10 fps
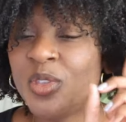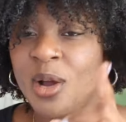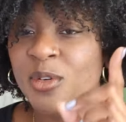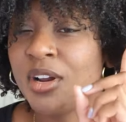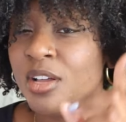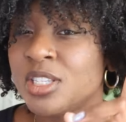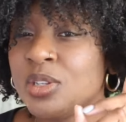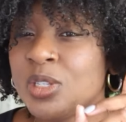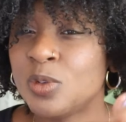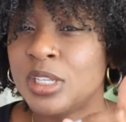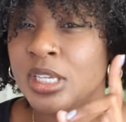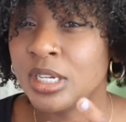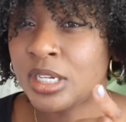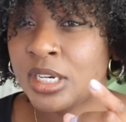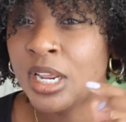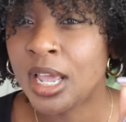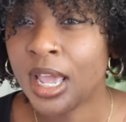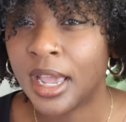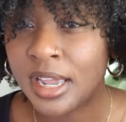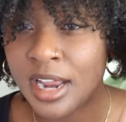That one also is really good.
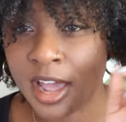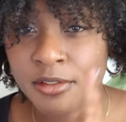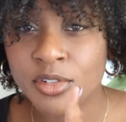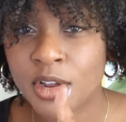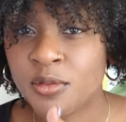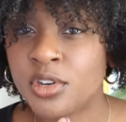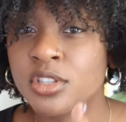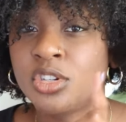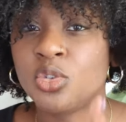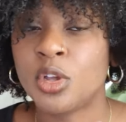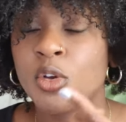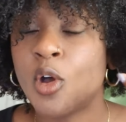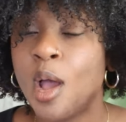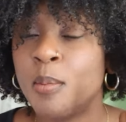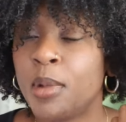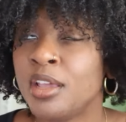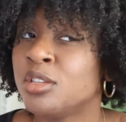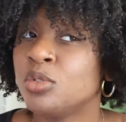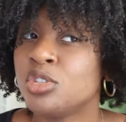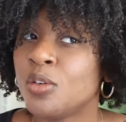And after I finish the Joico, I might
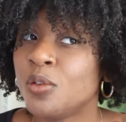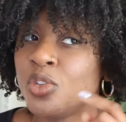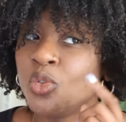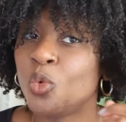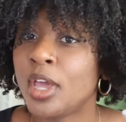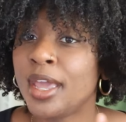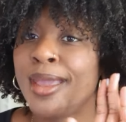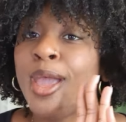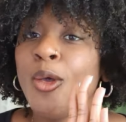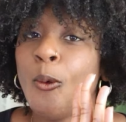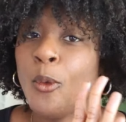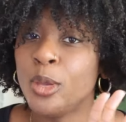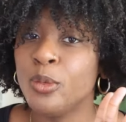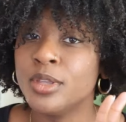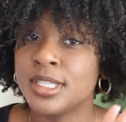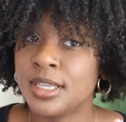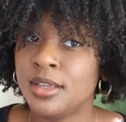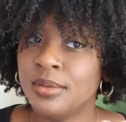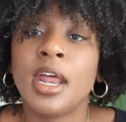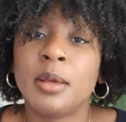switch over to Way. We will
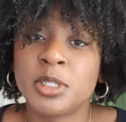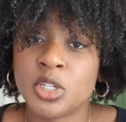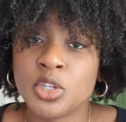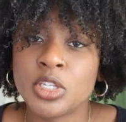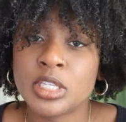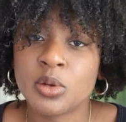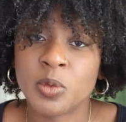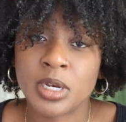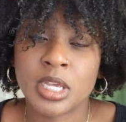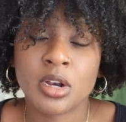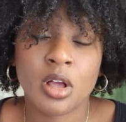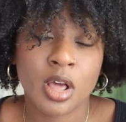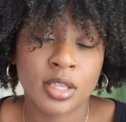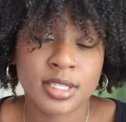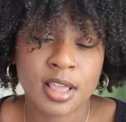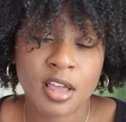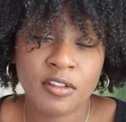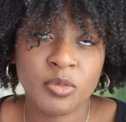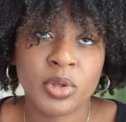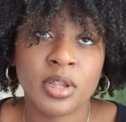see. And I'm still using the Redken All
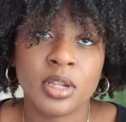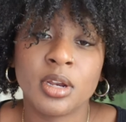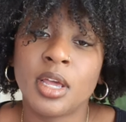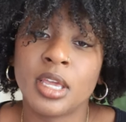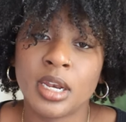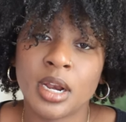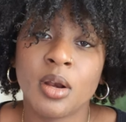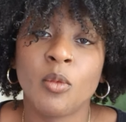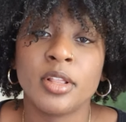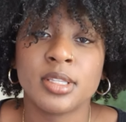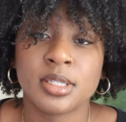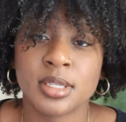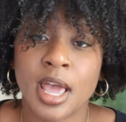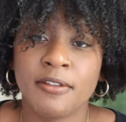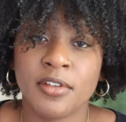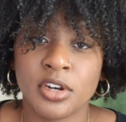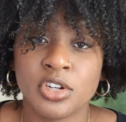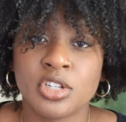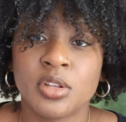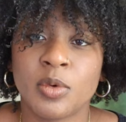Soft, but again, once I
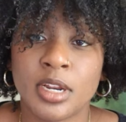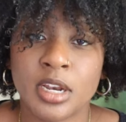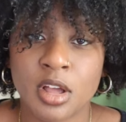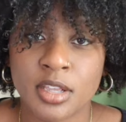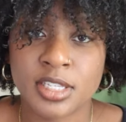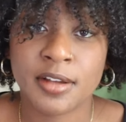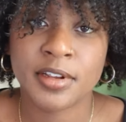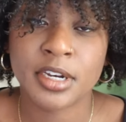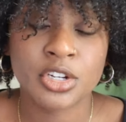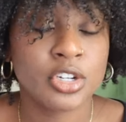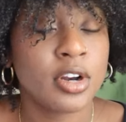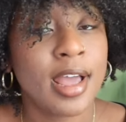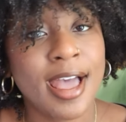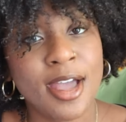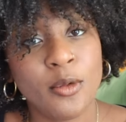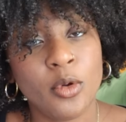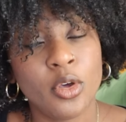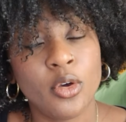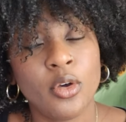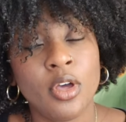finish the Redken All Soft conditioner, I
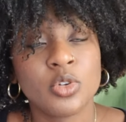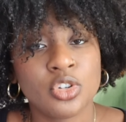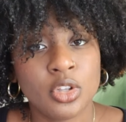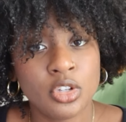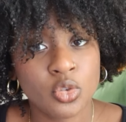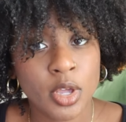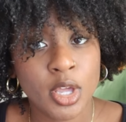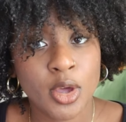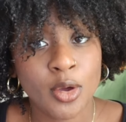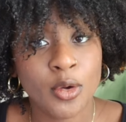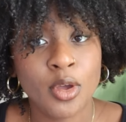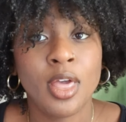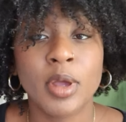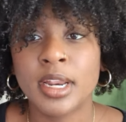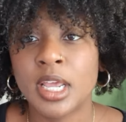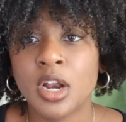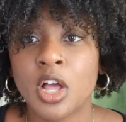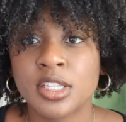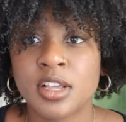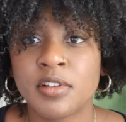will switch to the Joico. The Redken
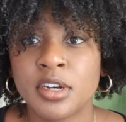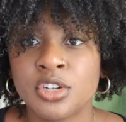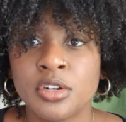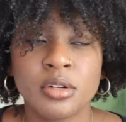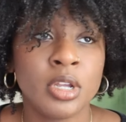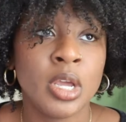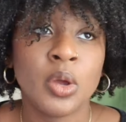All Soft conditioner